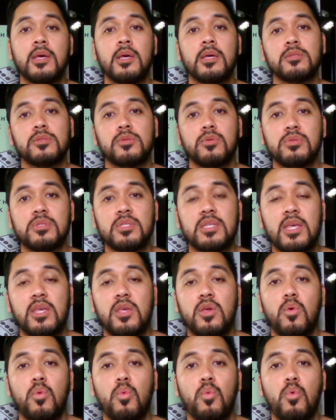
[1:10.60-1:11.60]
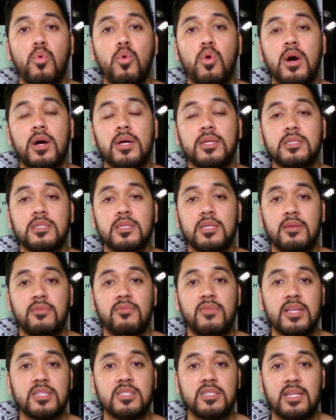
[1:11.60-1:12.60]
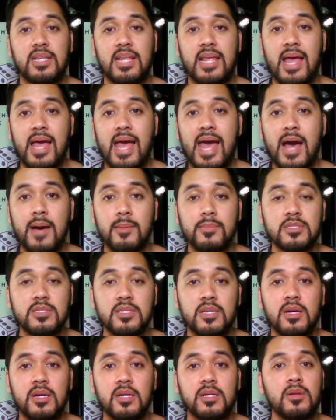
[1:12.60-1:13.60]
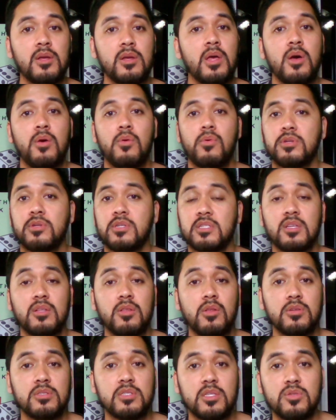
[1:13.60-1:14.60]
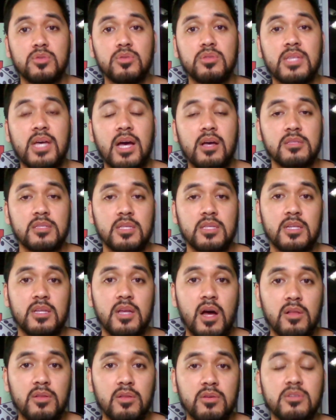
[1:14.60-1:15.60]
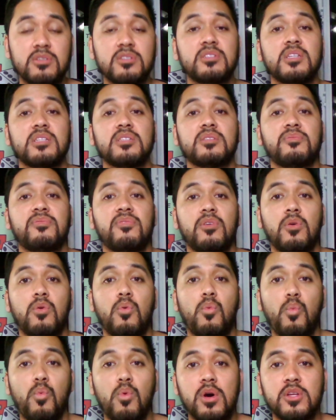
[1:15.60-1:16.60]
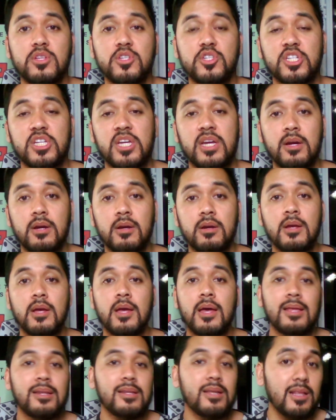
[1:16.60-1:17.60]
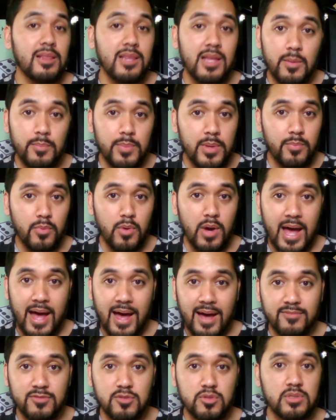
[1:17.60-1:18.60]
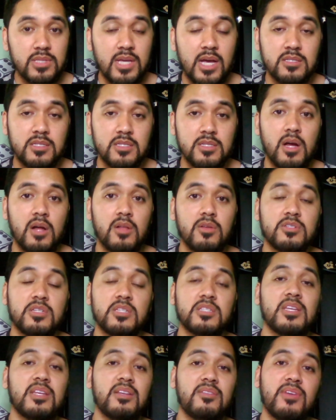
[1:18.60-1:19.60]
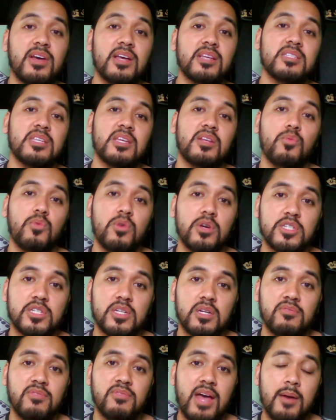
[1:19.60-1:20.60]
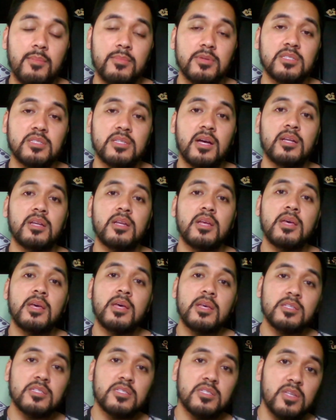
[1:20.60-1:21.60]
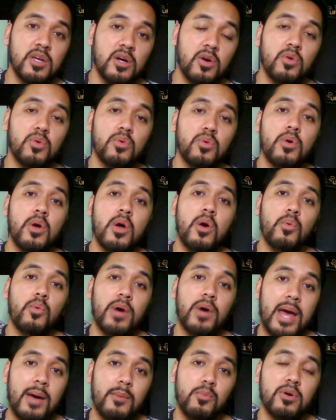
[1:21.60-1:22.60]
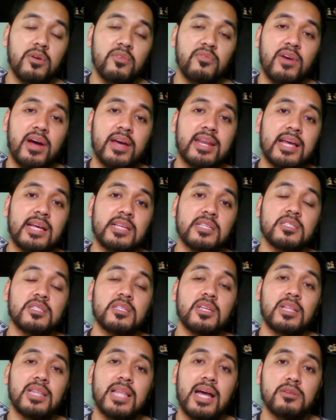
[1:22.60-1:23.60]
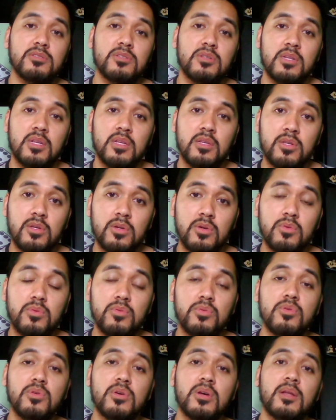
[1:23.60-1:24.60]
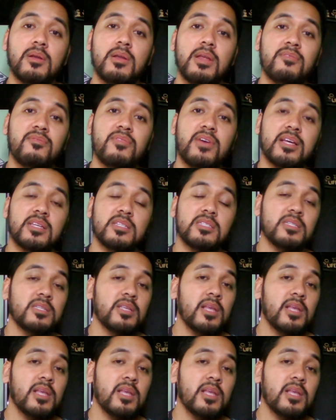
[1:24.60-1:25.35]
So say you want to invest in Amazon, which is close to $2,000 just for one share. Not a lot of people have $2,000 just to invest in one share of Amazon. So what M1 Finance allows you to do, you could invest